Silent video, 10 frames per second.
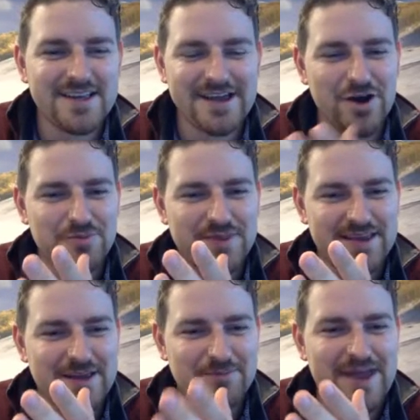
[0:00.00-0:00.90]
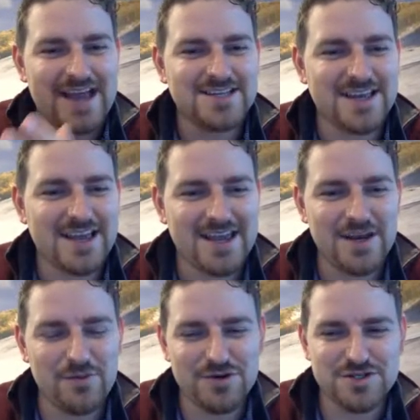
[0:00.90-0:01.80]
I hope they get back
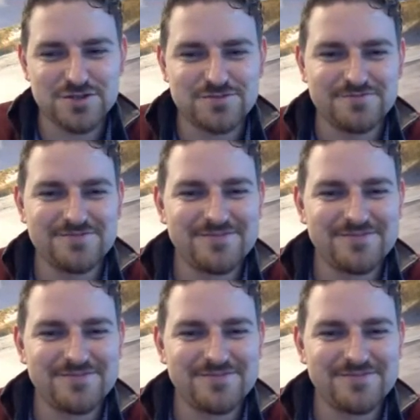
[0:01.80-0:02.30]
anywhere soon.